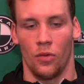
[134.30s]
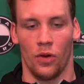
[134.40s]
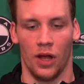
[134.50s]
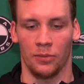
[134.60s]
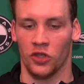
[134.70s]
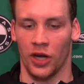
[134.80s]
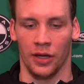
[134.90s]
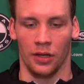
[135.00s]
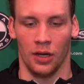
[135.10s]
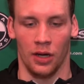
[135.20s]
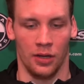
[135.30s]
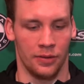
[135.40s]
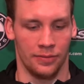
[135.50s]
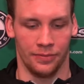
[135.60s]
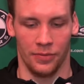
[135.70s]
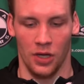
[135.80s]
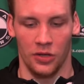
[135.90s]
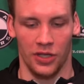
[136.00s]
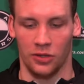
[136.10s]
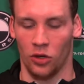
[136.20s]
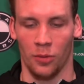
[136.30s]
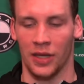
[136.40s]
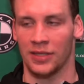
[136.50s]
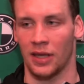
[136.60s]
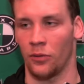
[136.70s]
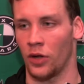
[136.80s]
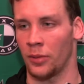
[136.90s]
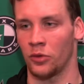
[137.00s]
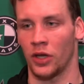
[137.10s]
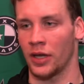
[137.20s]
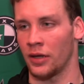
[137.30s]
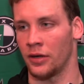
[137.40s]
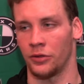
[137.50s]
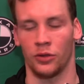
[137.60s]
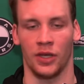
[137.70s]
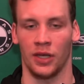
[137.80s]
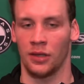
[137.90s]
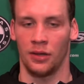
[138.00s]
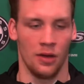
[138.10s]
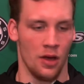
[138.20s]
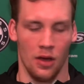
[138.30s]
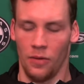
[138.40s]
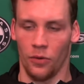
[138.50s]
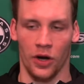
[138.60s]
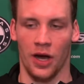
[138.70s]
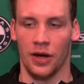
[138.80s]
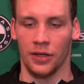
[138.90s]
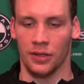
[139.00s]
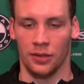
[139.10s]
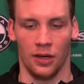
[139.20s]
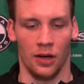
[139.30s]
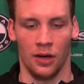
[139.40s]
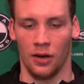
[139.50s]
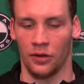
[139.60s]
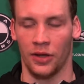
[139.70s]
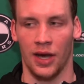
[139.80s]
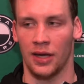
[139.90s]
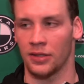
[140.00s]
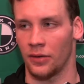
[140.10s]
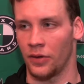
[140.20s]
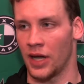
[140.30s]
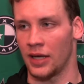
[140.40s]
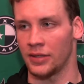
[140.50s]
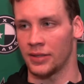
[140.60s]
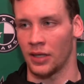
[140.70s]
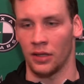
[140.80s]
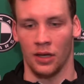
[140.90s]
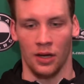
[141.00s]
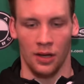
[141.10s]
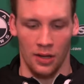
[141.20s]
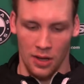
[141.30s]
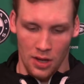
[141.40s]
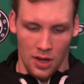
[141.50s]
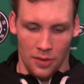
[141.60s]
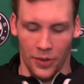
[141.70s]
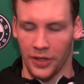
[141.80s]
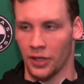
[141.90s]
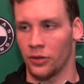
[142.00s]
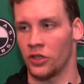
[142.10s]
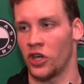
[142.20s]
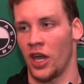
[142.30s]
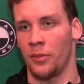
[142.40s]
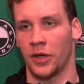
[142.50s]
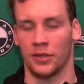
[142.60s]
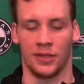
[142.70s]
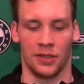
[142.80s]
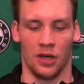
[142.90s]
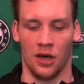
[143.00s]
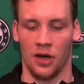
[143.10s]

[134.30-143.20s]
Well, I'm trying, just doing my stuff, what I'm doing, routine, work hard on the ice, off the ice, and be in a good shape, because